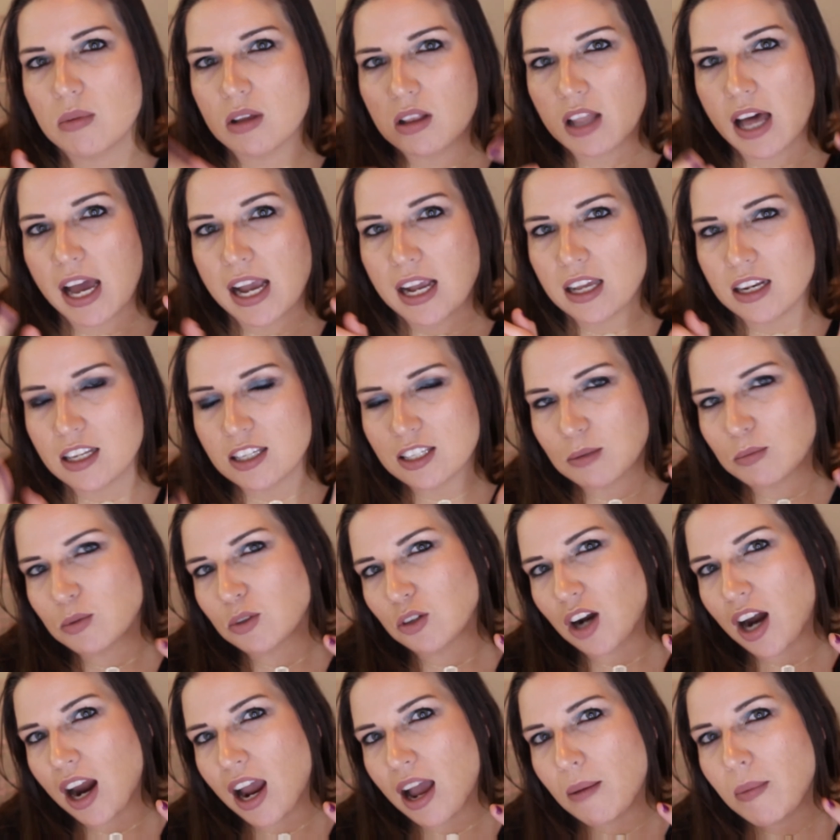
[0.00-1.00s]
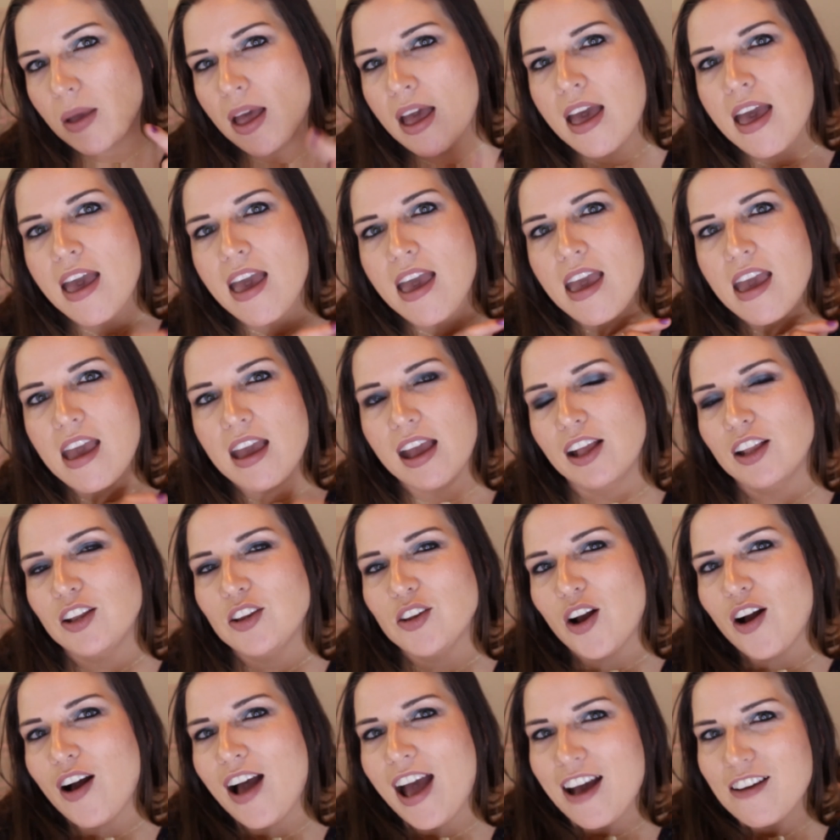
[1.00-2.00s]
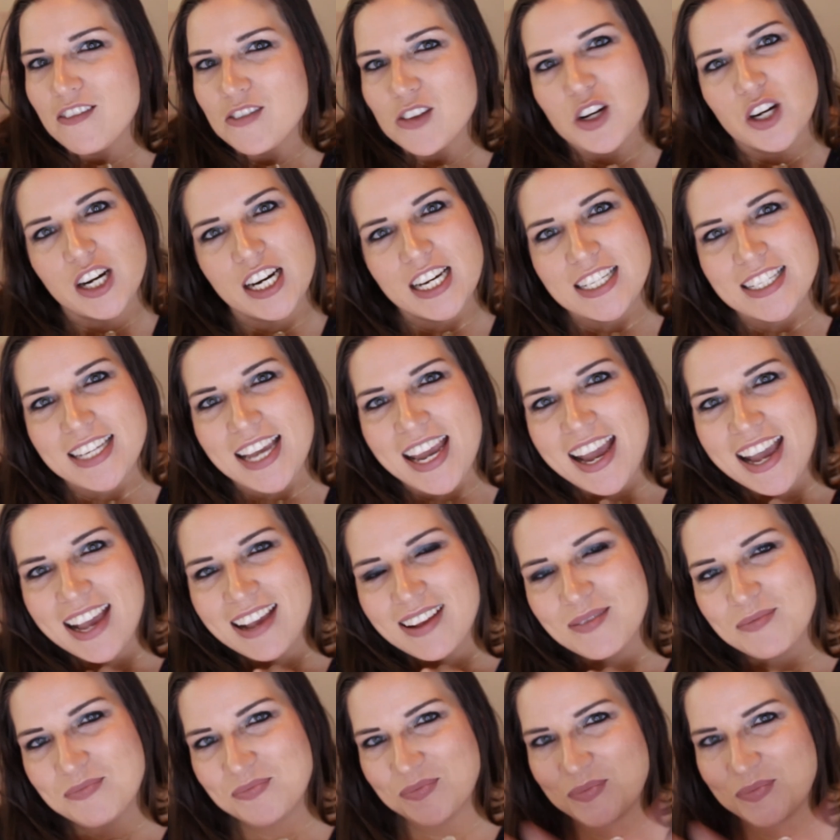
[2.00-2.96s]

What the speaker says: a like and subscribe. And y'all have a great day.